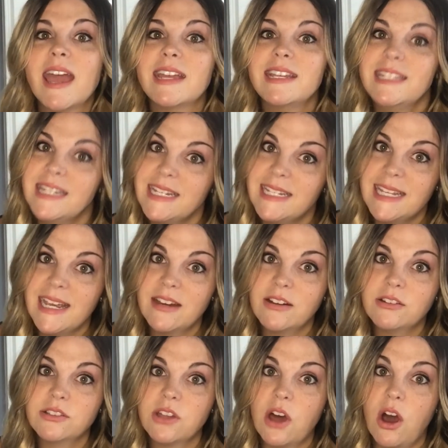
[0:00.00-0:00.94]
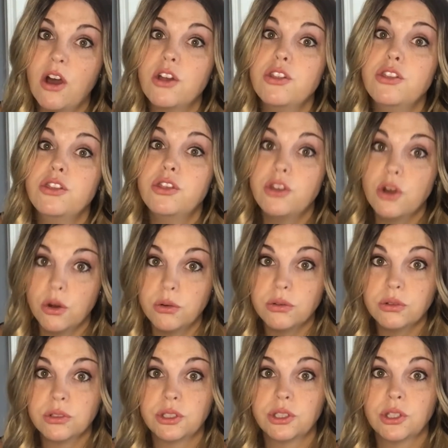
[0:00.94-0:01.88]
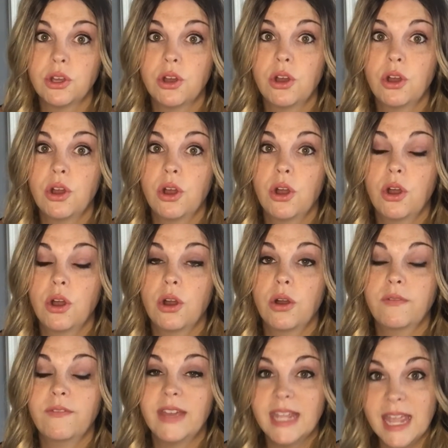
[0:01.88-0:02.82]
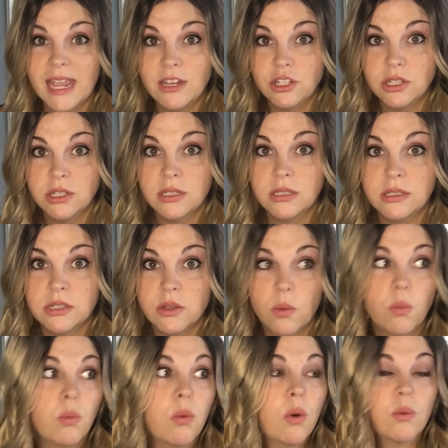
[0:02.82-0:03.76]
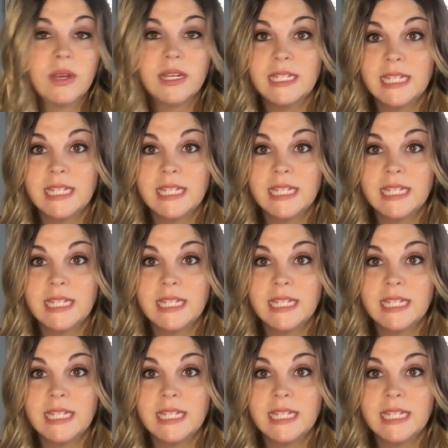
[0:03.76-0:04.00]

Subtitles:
and details on those vacations, what we